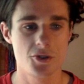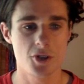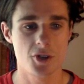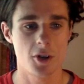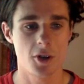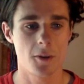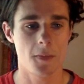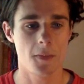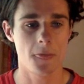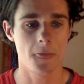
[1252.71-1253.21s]

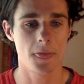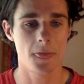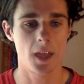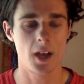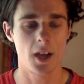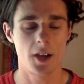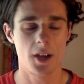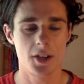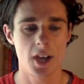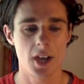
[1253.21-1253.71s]
So,
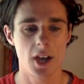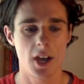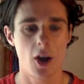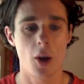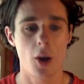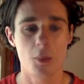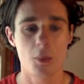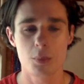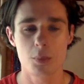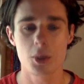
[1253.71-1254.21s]
yeah,
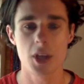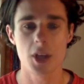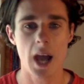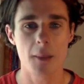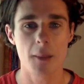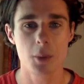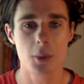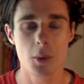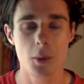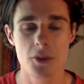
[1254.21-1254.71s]
I'm pretty
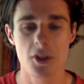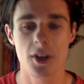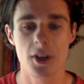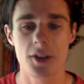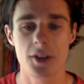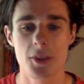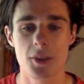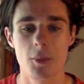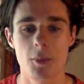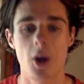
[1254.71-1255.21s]
happy with it
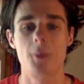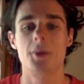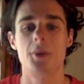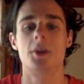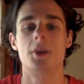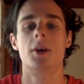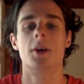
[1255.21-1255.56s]
at the moment.